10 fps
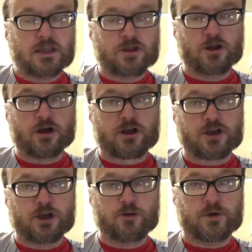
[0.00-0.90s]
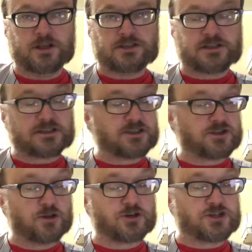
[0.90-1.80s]
The New York Cubans, this
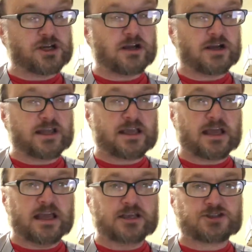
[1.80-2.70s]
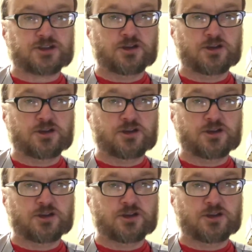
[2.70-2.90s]
is no charity case.